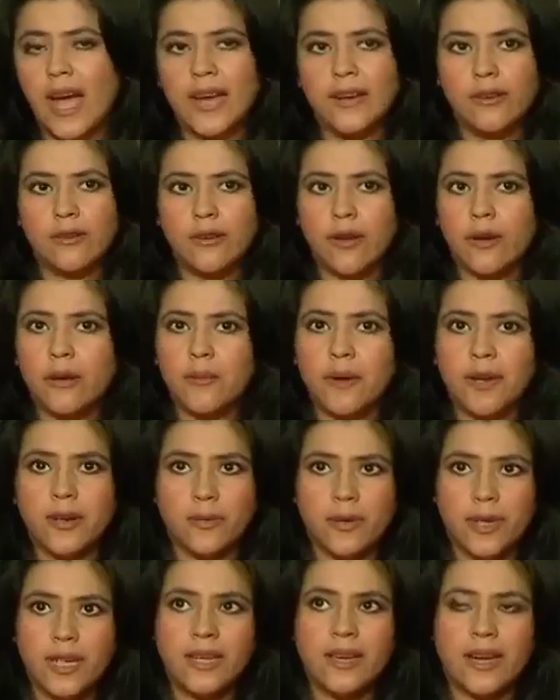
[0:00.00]
No, I don't talk about
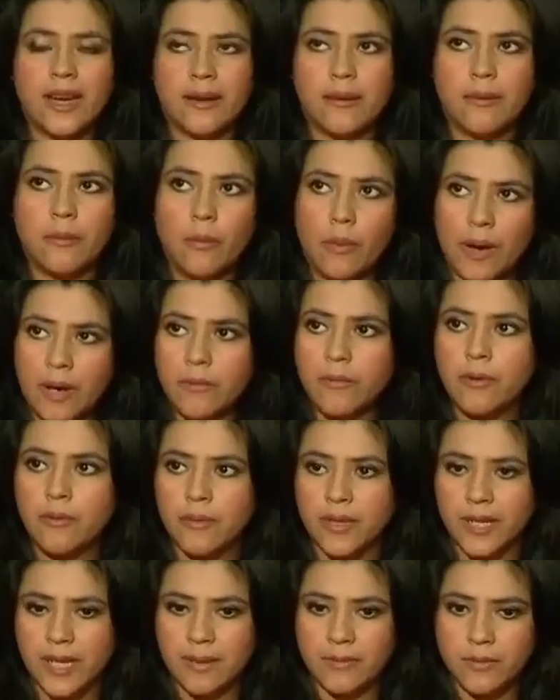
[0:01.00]
only one
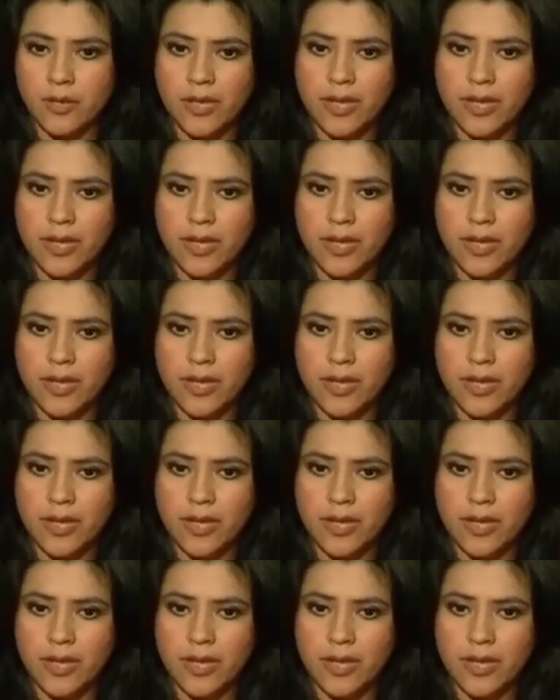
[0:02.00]
woman.